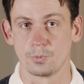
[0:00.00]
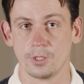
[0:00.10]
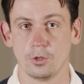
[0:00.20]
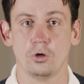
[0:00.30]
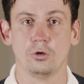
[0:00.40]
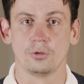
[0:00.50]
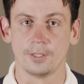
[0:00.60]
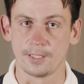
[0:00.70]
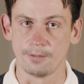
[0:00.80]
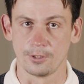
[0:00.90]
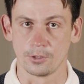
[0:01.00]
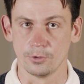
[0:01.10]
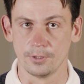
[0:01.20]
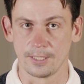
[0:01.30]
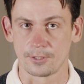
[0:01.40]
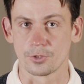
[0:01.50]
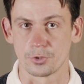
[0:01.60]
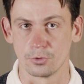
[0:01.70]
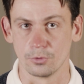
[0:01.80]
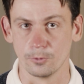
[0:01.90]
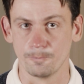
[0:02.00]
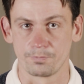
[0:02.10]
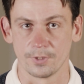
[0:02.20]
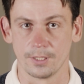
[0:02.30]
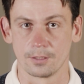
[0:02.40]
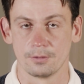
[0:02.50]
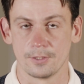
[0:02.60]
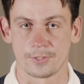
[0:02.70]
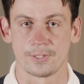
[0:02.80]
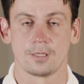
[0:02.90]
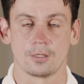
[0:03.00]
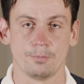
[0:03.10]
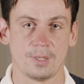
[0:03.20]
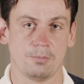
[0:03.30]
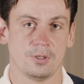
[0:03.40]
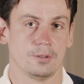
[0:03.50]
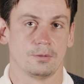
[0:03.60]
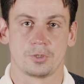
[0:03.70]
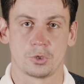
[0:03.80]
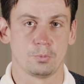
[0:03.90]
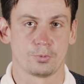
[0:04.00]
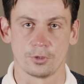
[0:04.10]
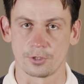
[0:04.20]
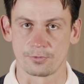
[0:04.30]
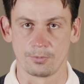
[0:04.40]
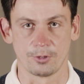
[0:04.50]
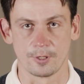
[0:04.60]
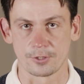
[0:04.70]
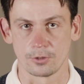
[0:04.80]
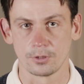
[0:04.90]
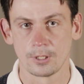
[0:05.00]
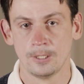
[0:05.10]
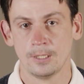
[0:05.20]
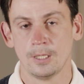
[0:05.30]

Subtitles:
We're only giving you an access to like a single, maybe 2 products from a restaurant.